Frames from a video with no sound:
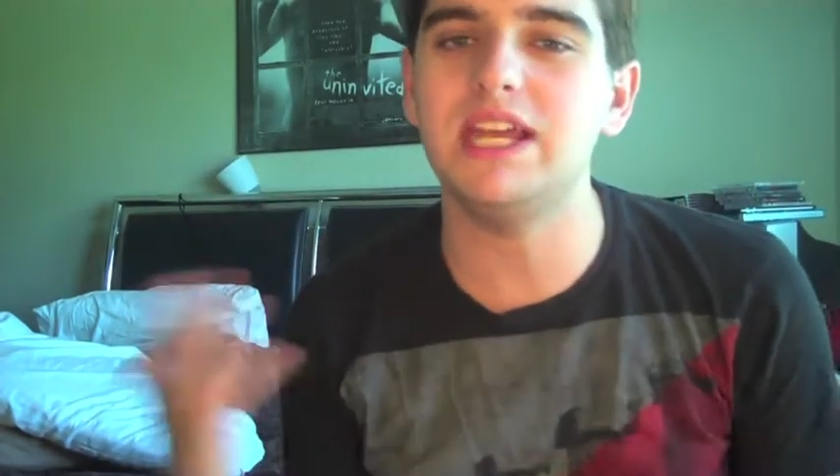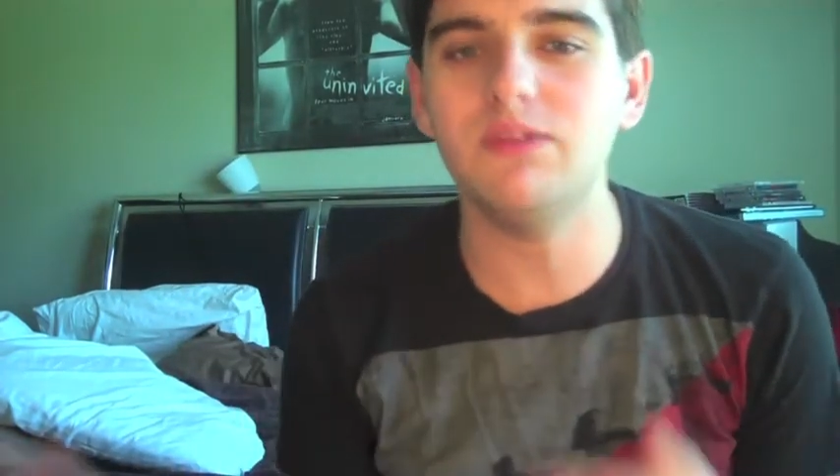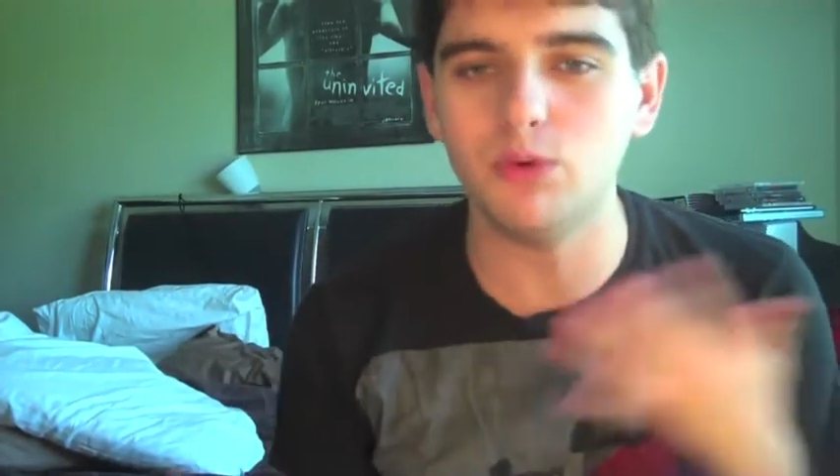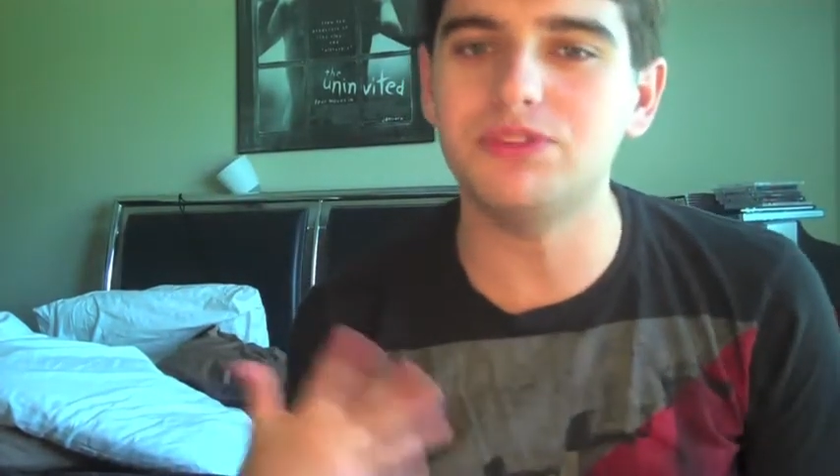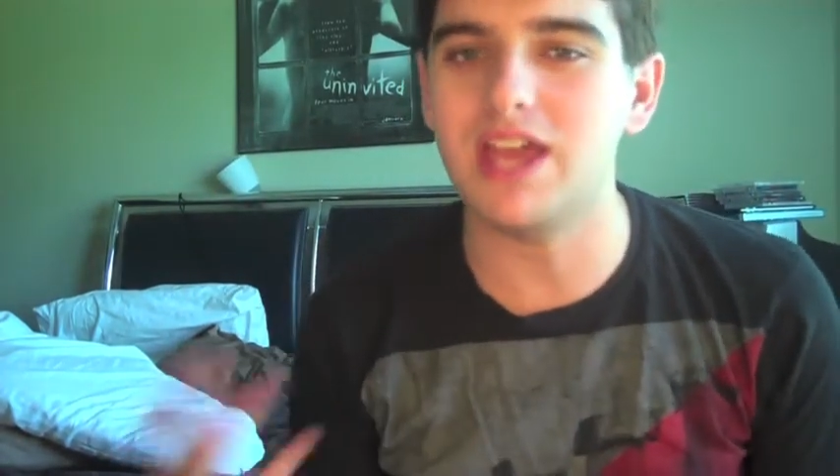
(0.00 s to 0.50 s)

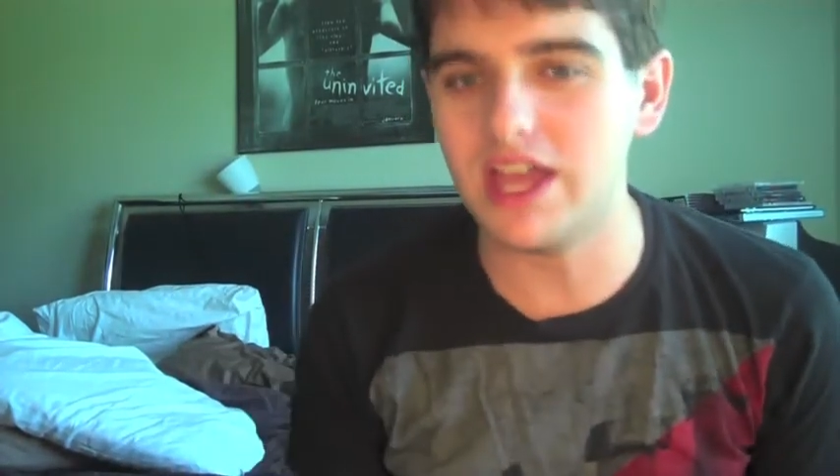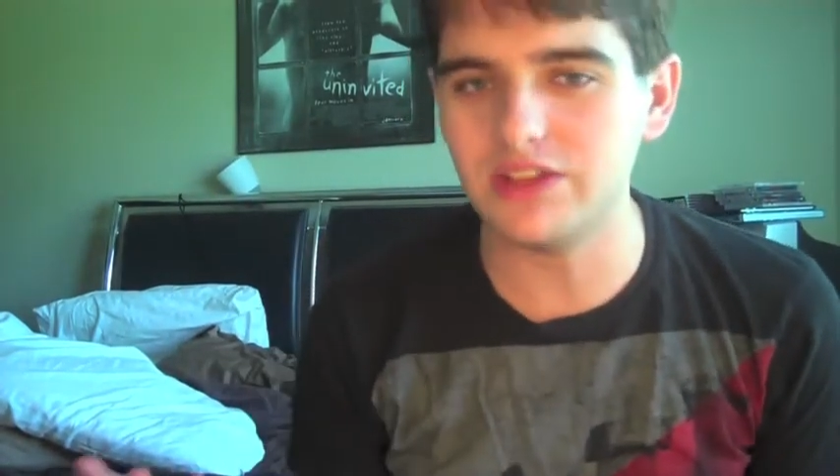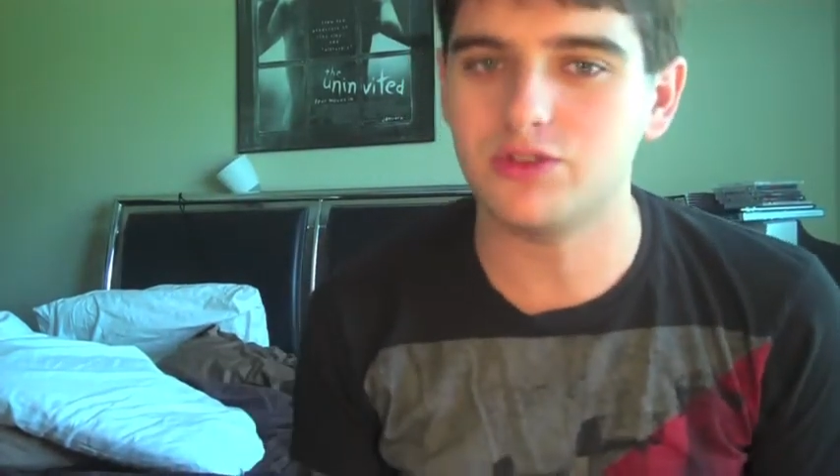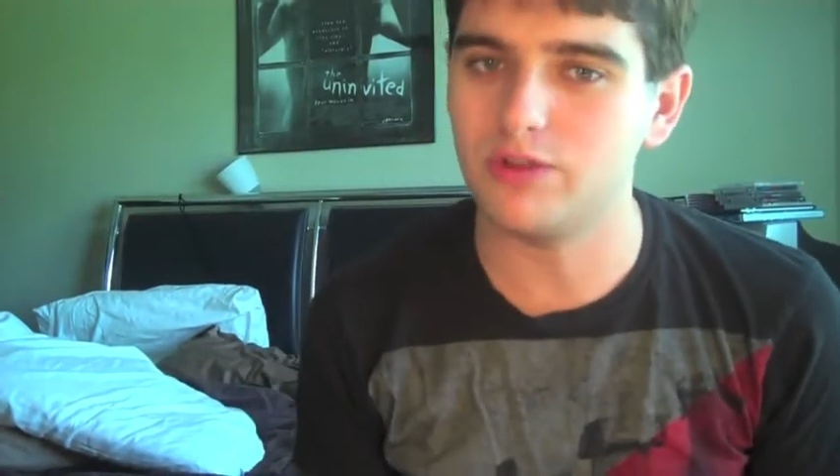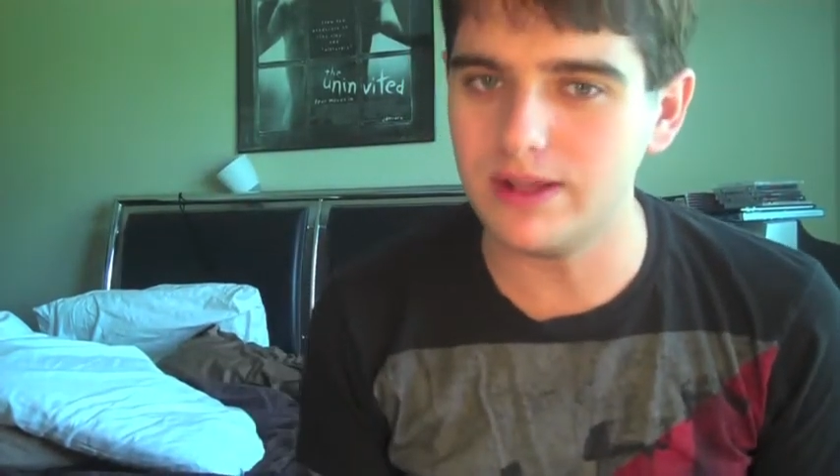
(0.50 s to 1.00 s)
Evil
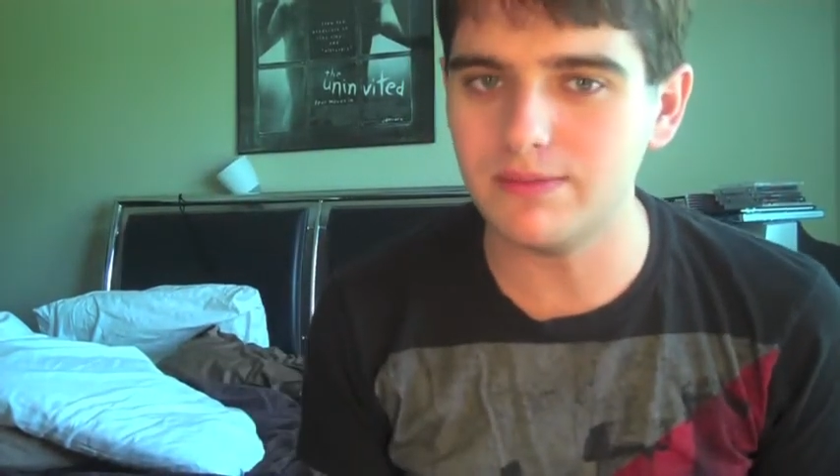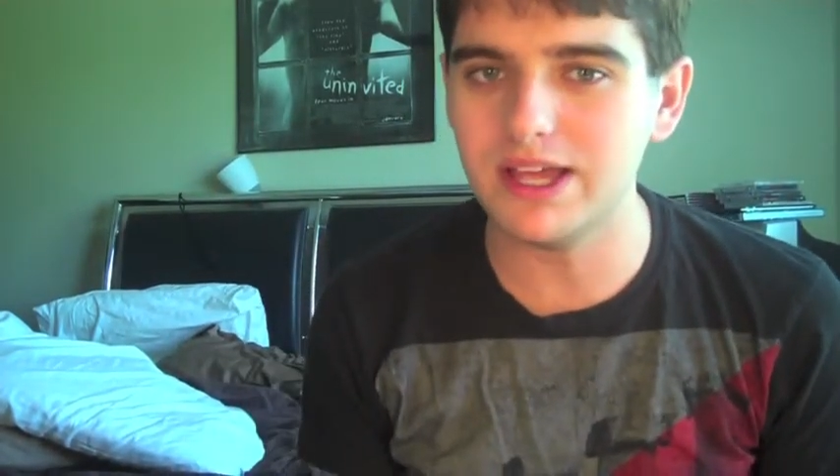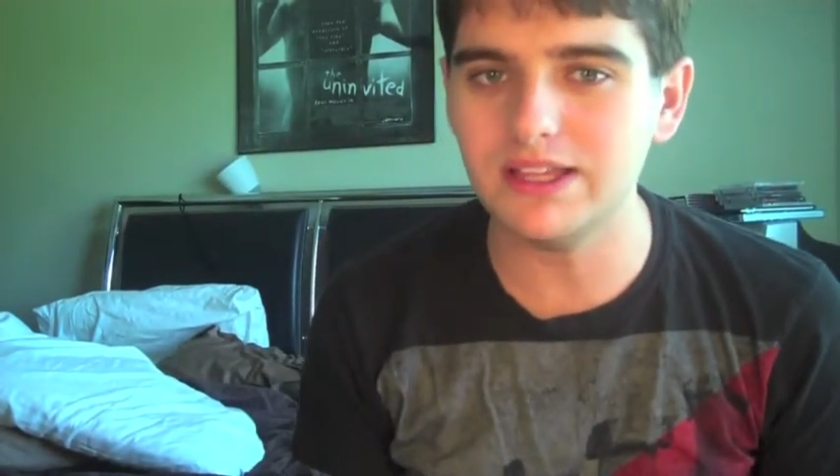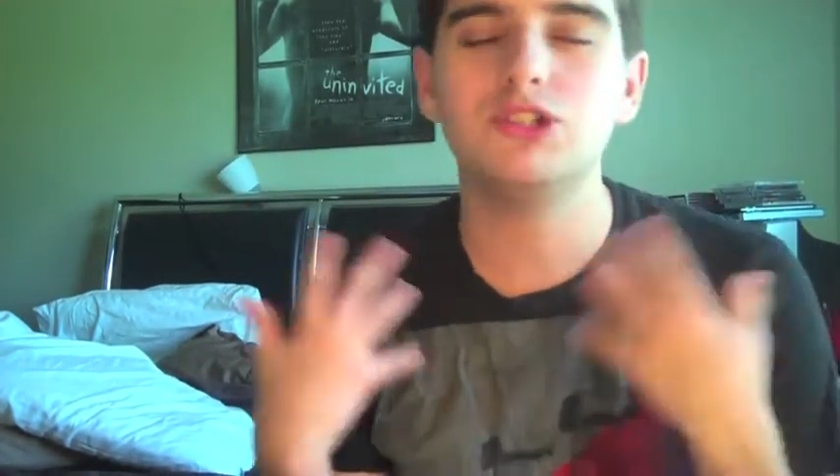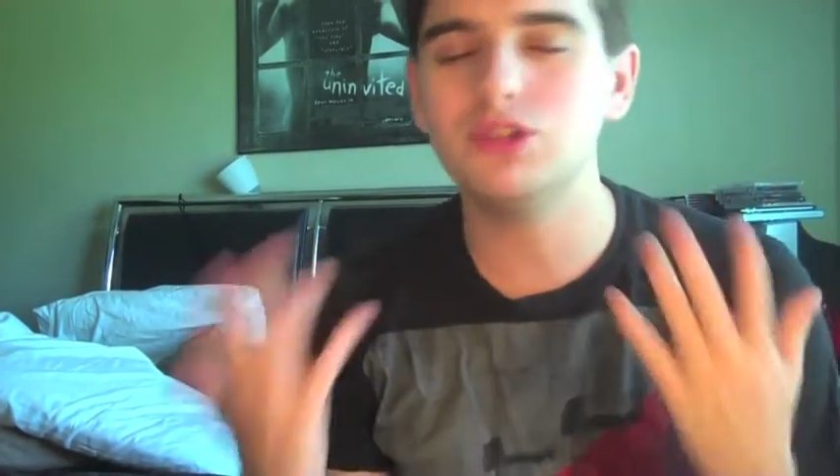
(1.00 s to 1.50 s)
Dead treatment.